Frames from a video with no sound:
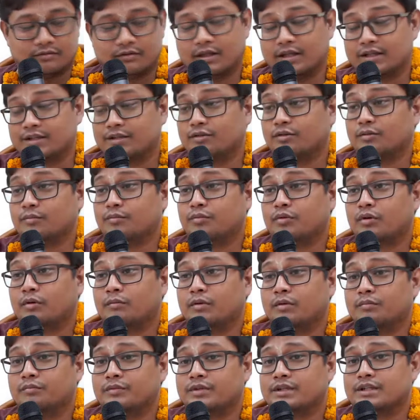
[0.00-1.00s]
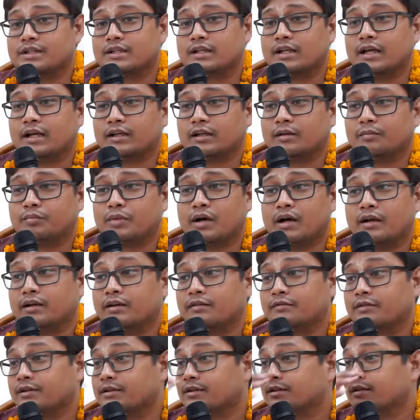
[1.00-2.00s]
There's no problem. Just like the
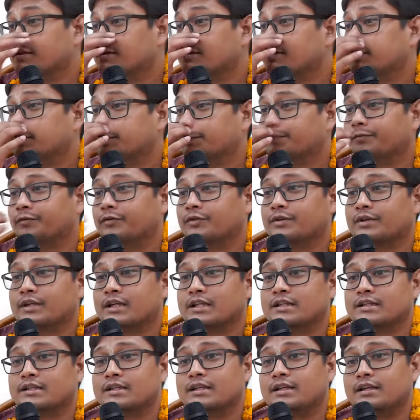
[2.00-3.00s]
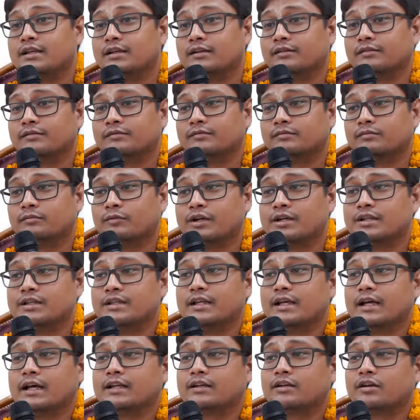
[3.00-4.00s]
Pandavas You can see, once
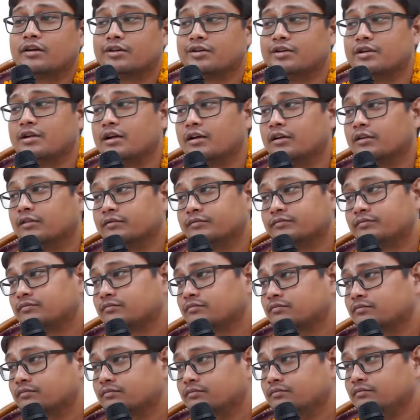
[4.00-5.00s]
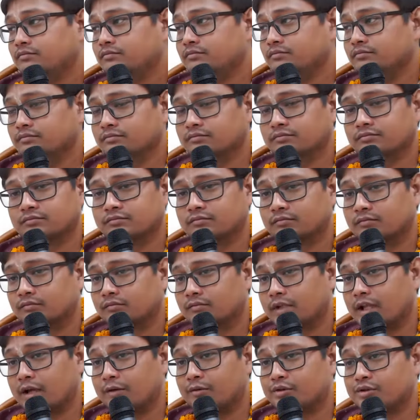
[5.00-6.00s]
they had Krishna,
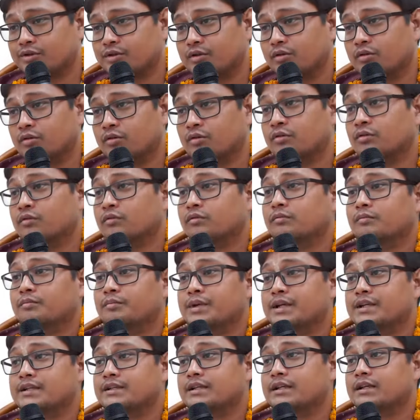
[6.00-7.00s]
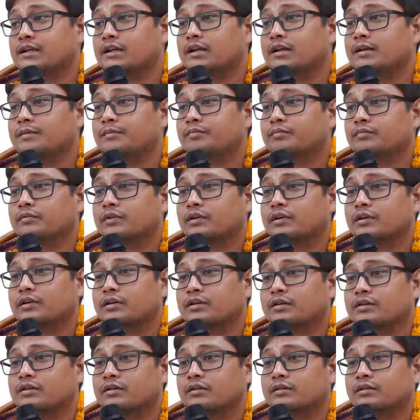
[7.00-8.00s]
there was no basically
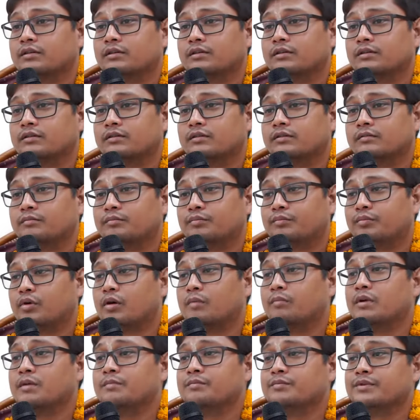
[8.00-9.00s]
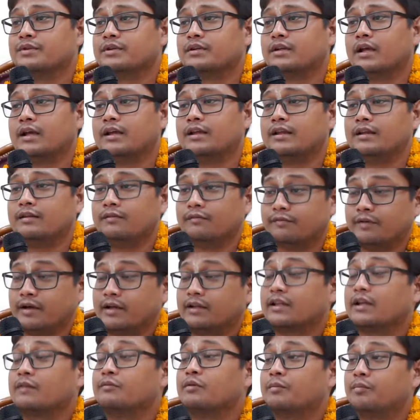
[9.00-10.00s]
problems. And in
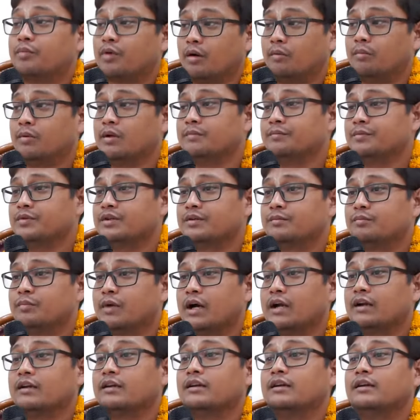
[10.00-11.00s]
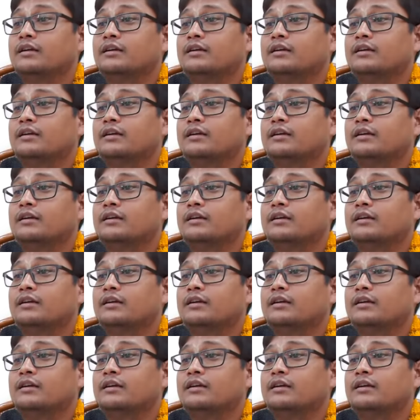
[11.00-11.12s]
fact, there were problems, but